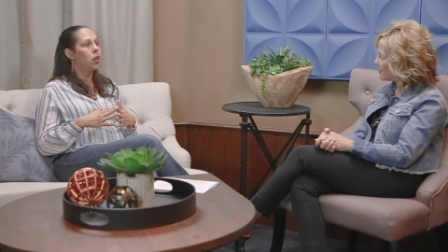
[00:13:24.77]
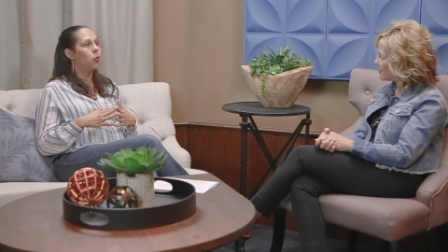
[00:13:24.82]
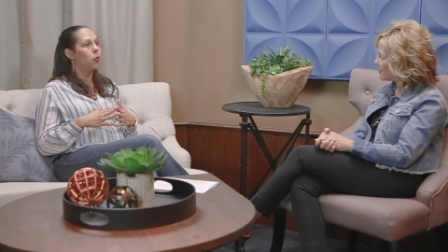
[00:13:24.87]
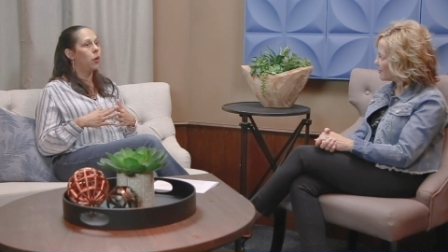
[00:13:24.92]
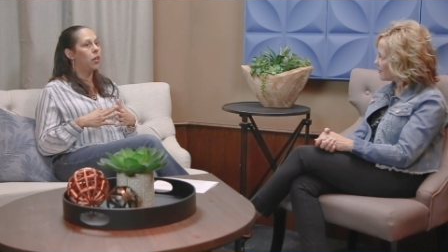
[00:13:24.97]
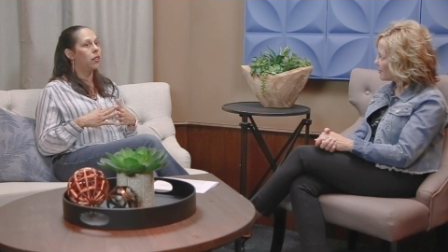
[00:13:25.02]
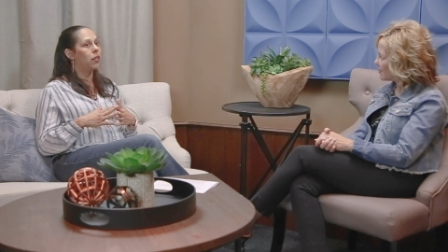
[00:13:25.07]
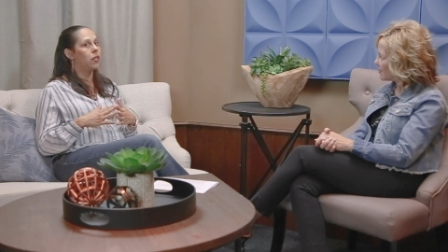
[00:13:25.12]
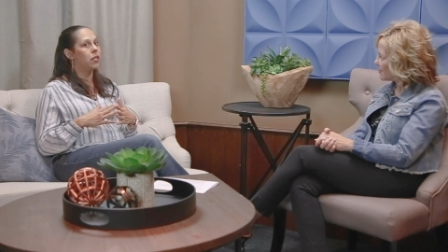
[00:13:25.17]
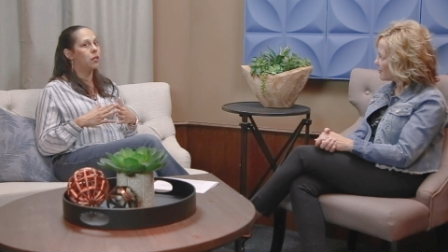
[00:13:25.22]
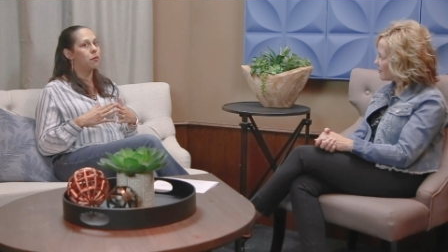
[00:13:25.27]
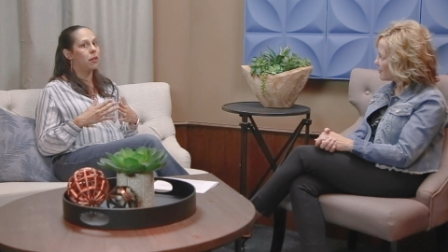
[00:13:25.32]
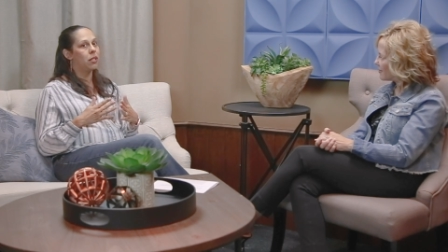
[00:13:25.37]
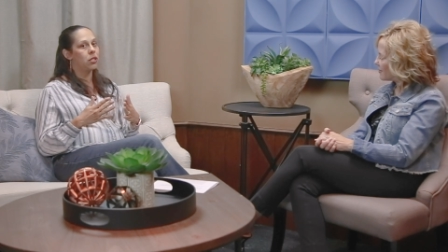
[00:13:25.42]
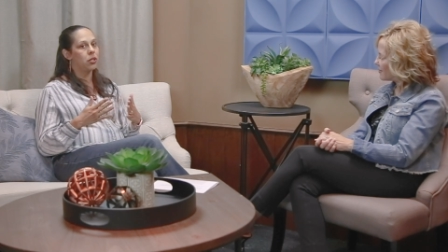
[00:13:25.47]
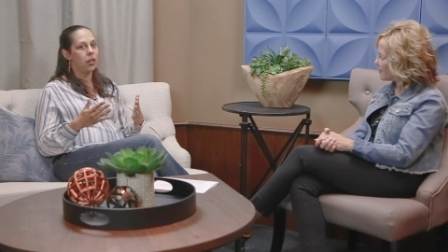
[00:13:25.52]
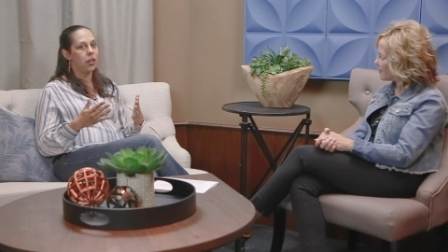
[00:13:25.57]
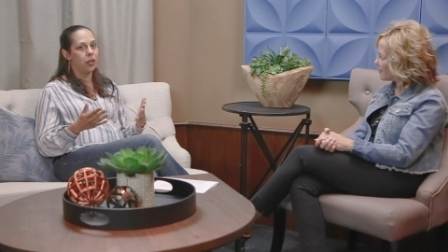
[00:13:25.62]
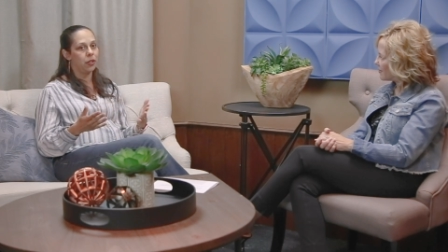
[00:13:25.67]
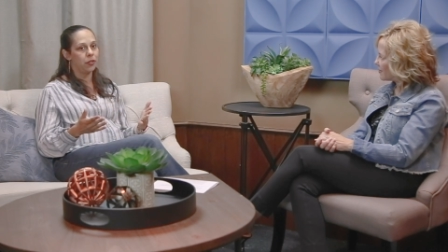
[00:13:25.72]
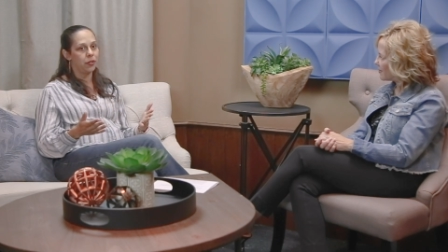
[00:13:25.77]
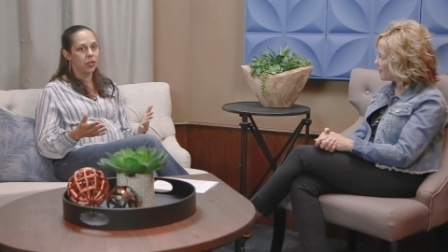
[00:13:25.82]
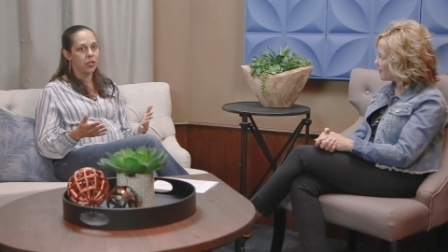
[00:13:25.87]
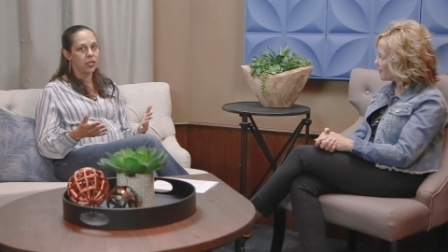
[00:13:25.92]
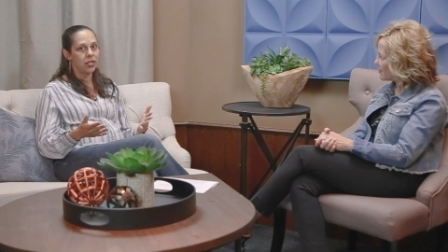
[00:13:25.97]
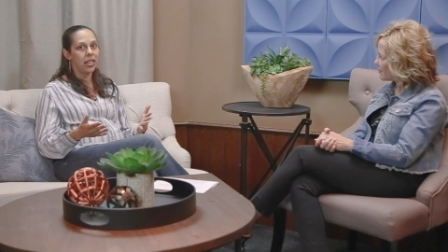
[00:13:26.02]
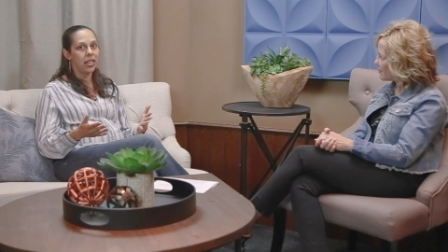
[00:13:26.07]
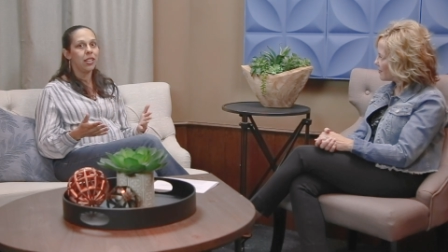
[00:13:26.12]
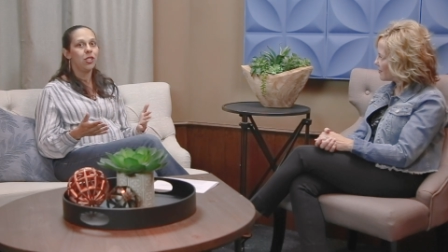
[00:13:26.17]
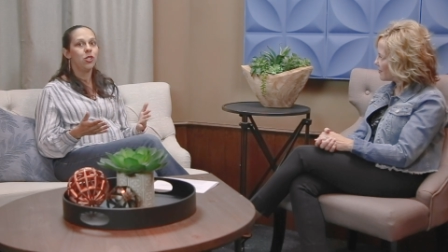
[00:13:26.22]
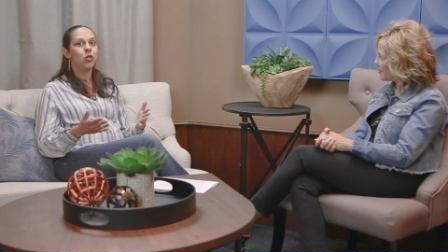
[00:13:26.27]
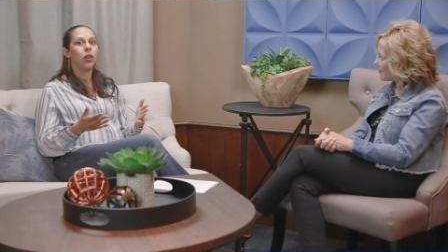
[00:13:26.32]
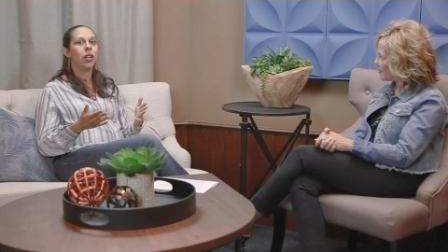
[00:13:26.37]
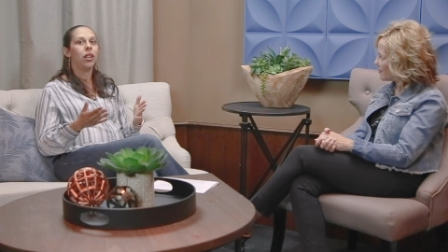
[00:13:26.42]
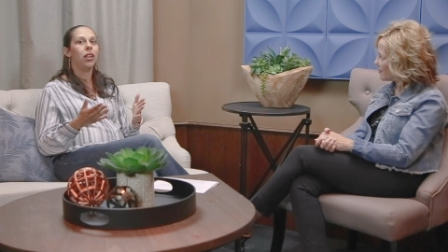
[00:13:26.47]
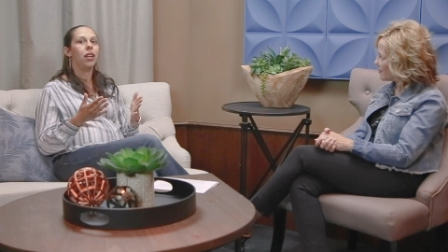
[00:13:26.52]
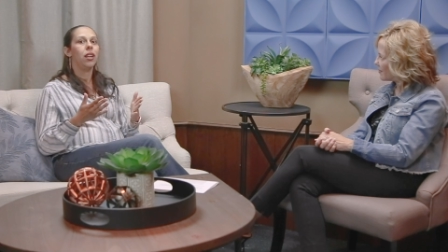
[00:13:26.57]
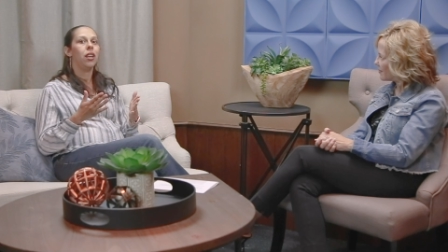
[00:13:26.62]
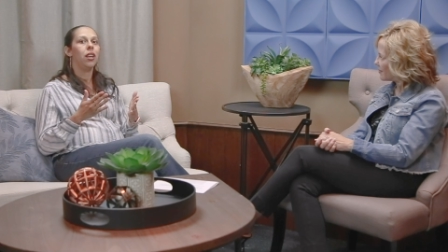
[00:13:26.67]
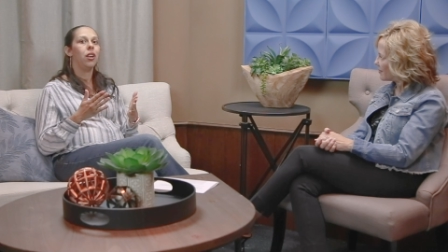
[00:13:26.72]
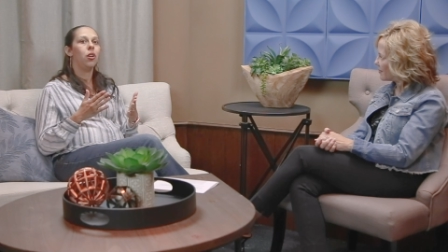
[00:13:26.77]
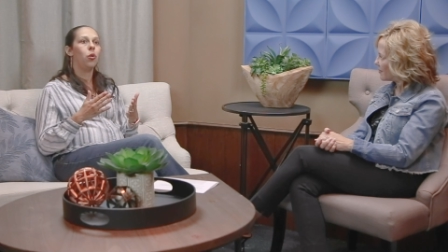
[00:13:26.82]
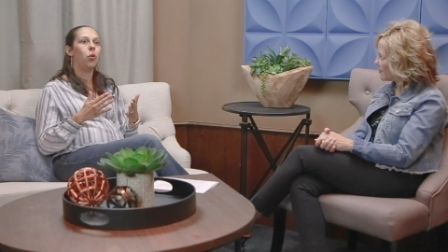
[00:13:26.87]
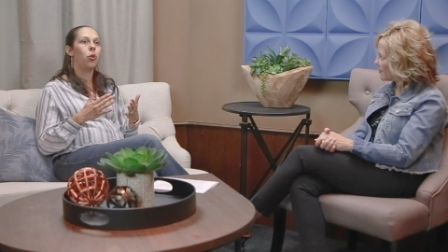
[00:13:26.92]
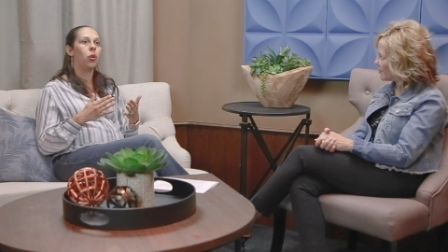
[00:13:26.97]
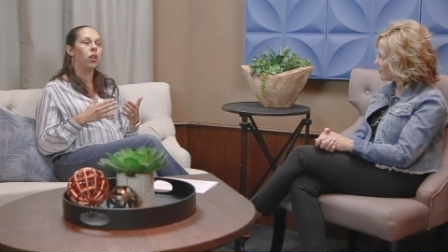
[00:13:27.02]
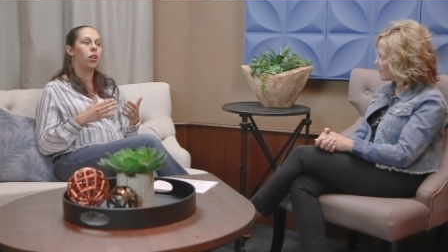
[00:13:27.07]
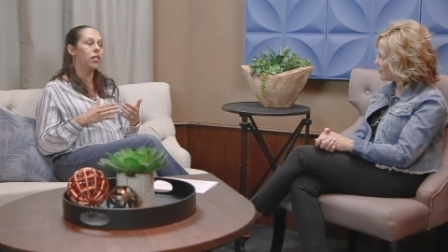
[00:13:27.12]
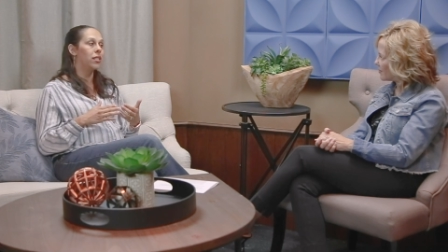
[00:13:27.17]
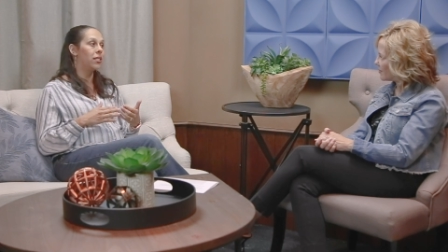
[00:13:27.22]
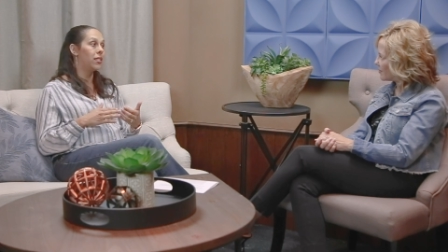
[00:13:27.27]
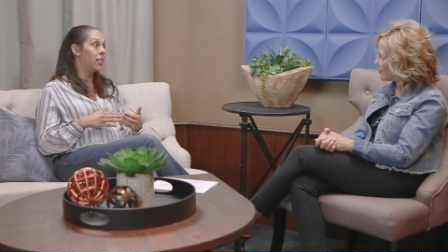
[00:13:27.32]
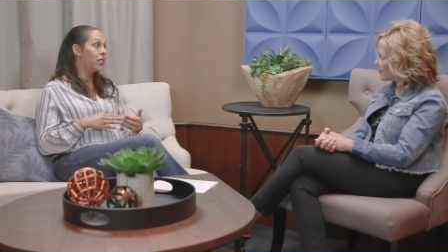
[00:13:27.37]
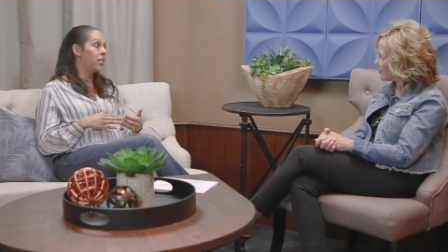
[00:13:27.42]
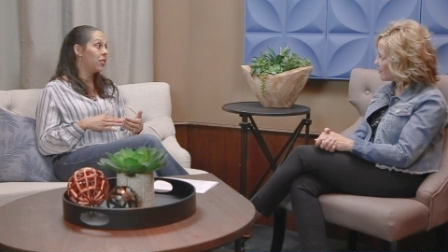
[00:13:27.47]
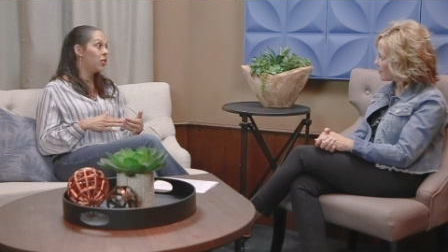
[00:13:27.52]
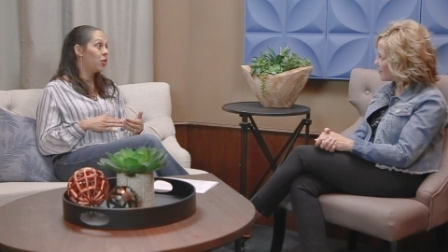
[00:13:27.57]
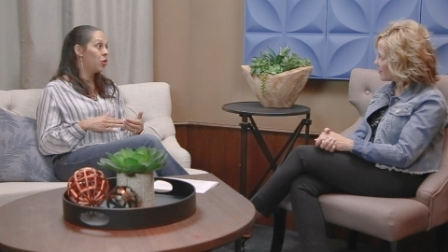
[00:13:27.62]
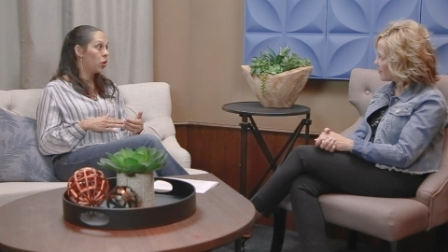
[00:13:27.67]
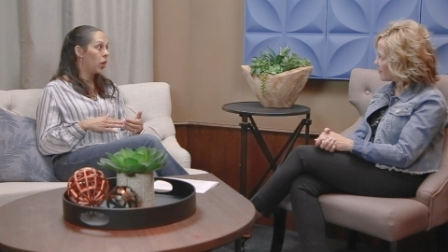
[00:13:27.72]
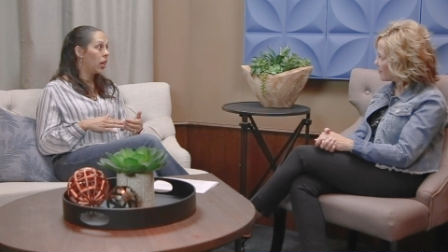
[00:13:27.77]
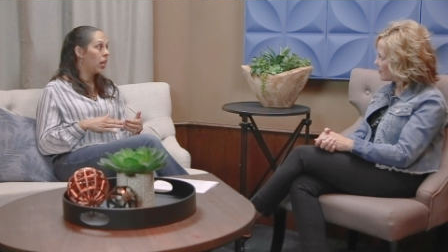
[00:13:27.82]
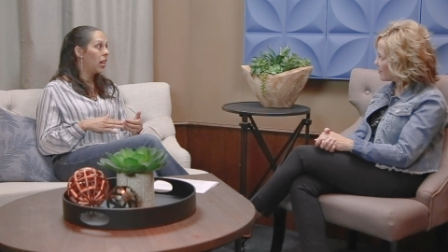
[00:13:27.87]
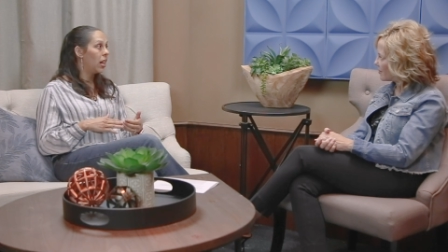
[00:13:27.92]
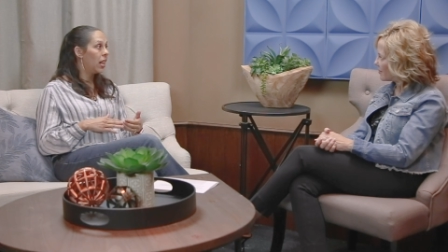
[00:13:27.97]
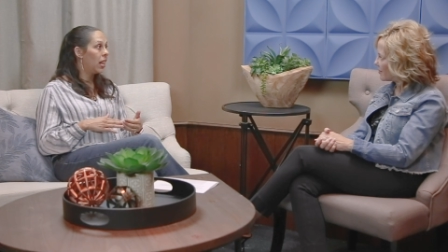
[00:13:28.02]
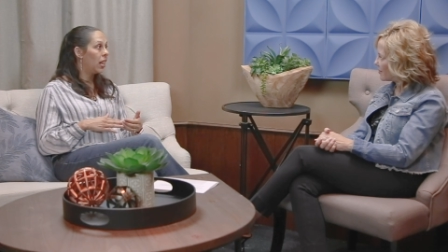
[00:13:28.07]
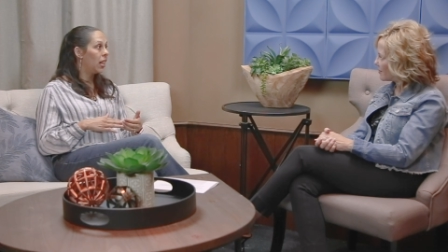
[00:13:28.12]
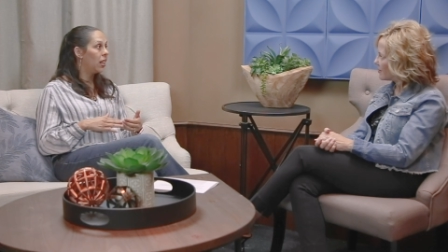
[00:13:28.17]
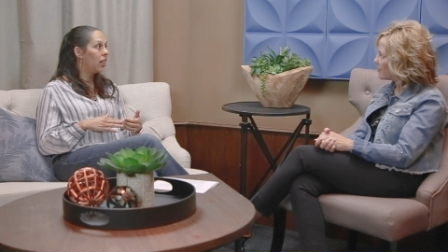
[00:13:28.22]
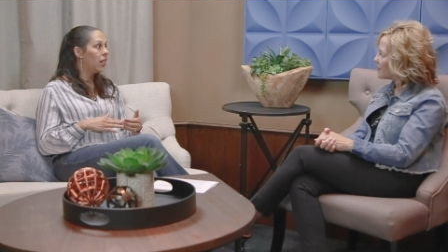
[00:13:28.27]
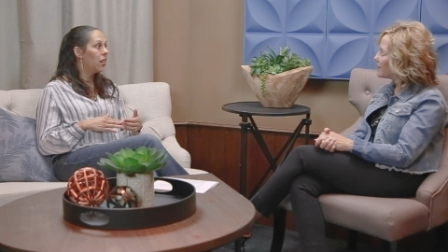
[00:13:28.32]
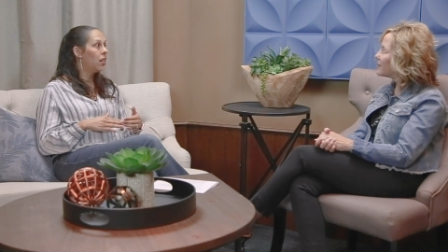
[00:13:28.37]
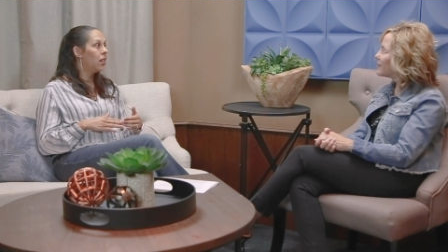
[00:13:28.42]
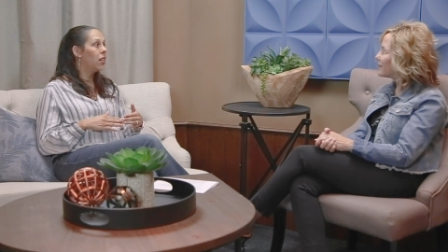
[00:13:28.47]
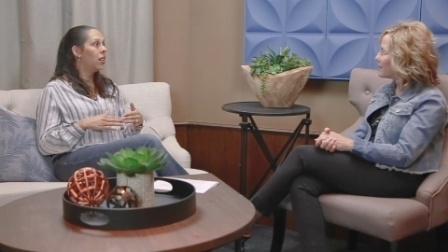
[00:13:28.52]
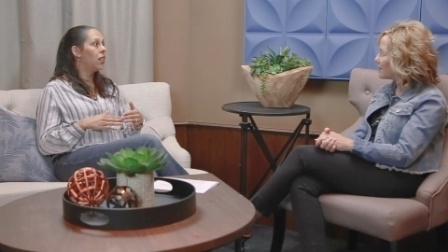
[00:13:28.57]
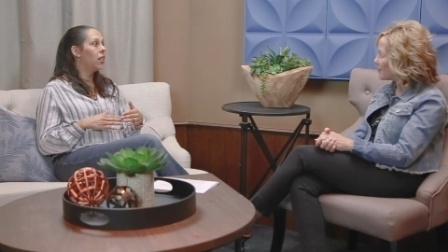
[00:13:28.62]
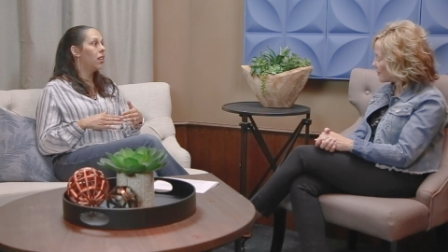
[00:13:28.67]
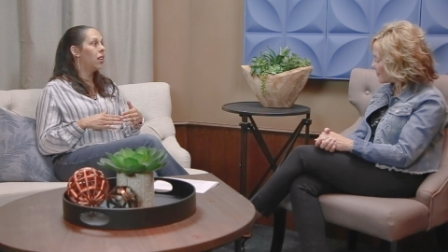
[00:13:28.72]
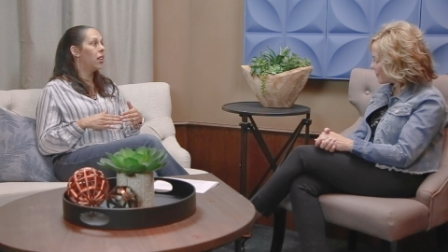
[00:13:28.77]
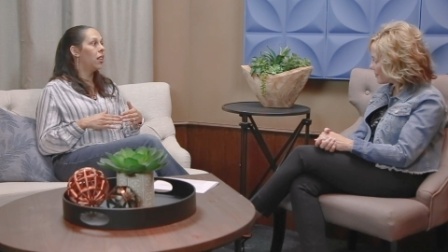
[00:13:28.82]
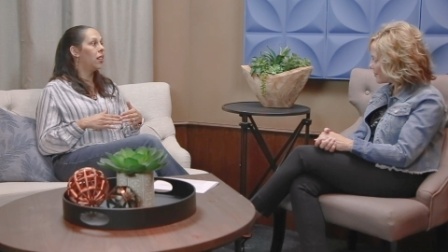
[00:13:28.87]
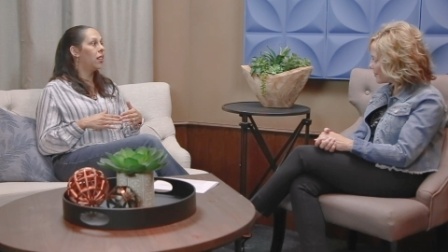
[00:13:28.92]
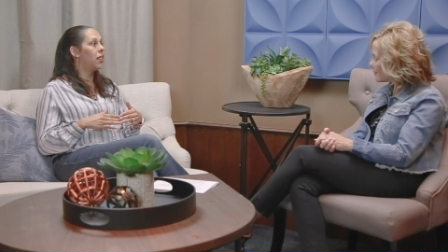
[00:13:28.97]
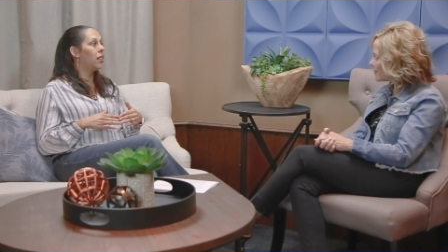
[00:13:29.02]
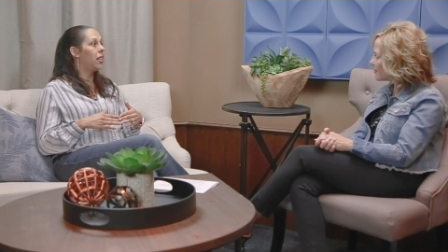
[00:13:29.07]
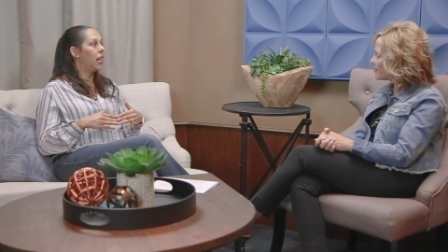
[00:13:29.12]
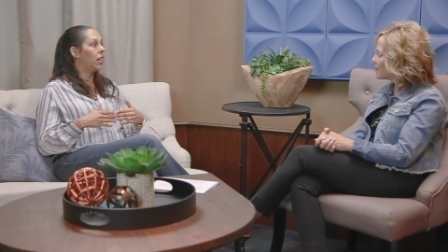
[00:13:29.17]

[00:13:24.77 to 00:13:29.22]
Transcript: whether it's mental health first aid training or ASIST training, mm-hmm.